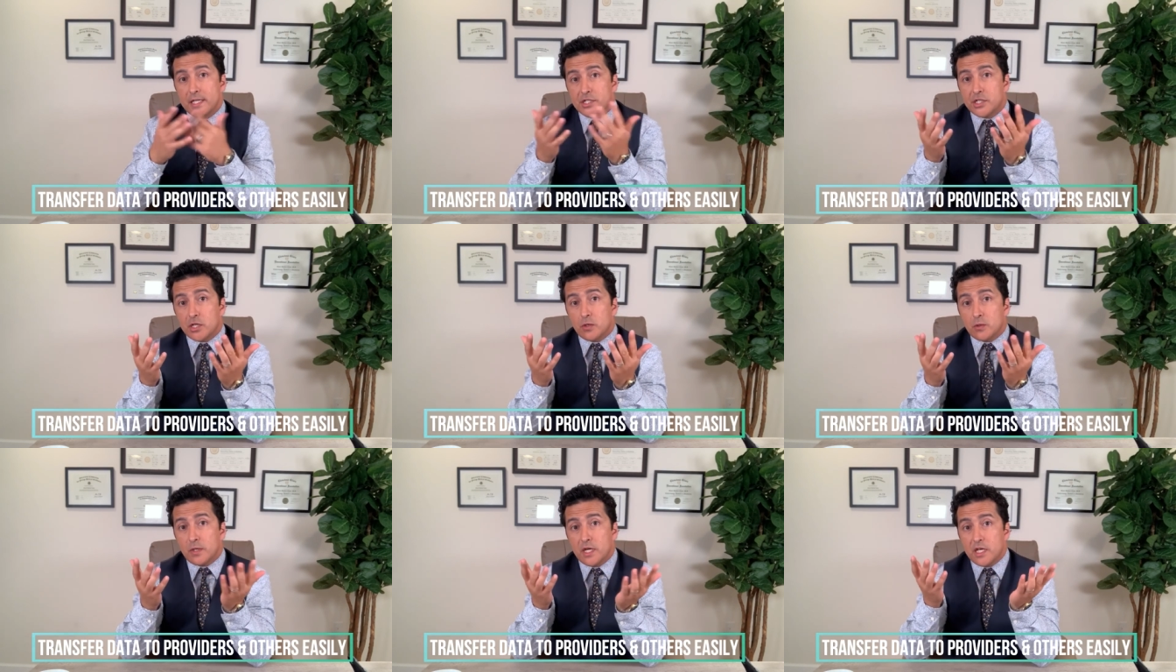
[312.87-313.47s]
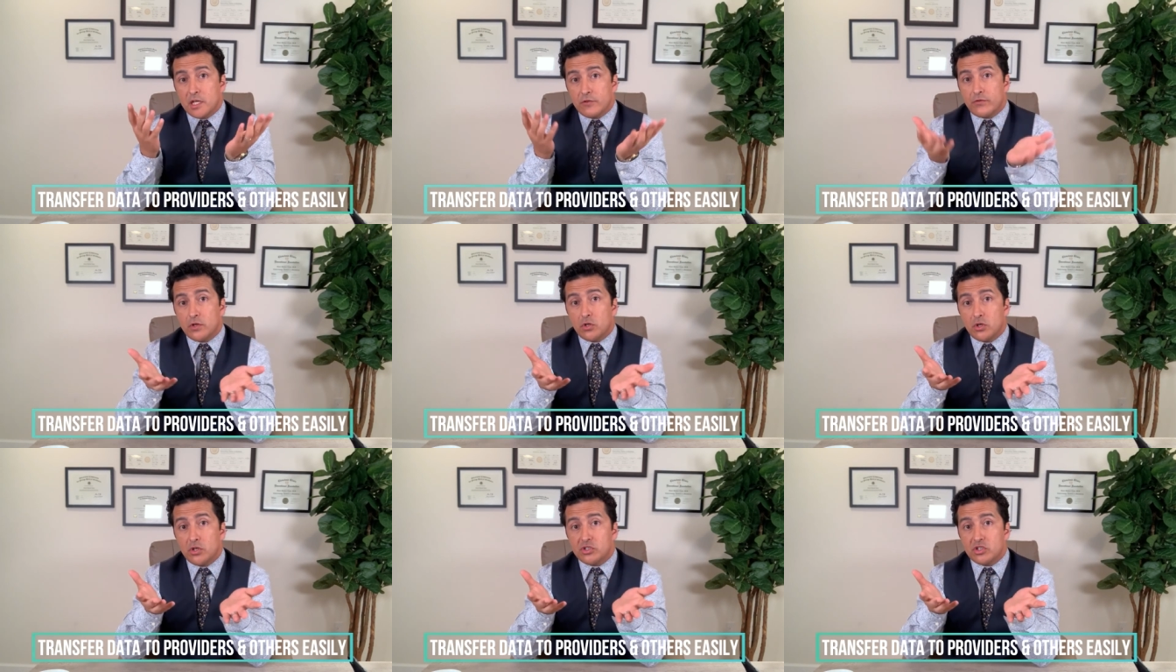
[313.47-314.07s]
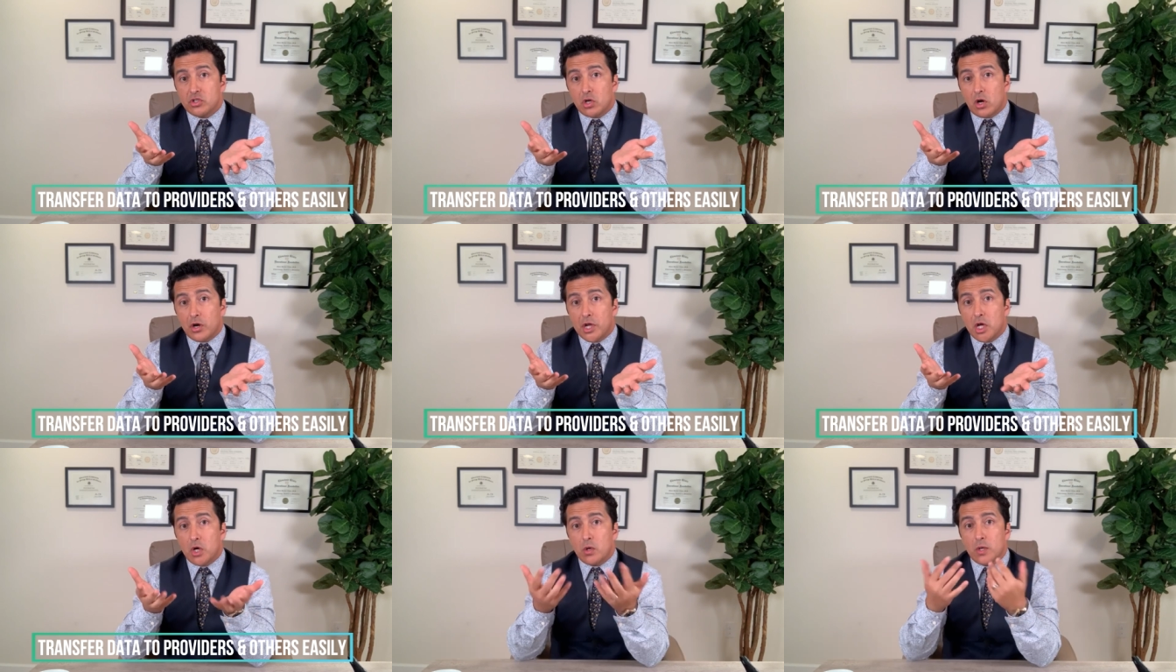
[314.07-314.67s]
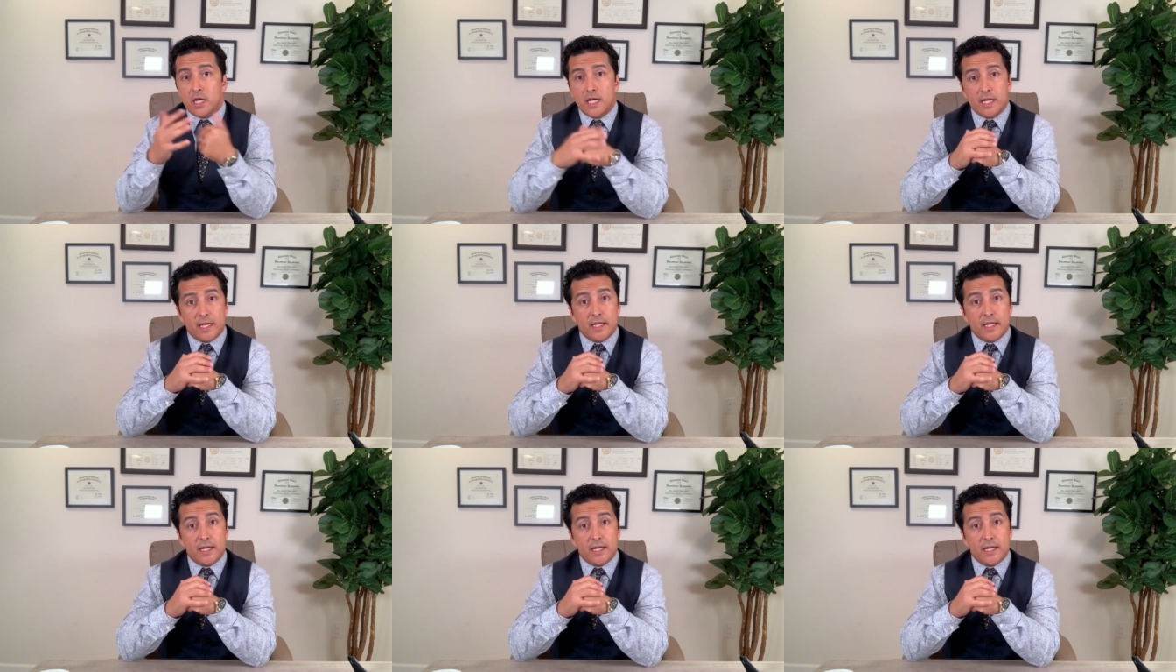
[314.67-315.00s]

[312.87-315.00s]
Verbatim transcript: So if you're using Dario,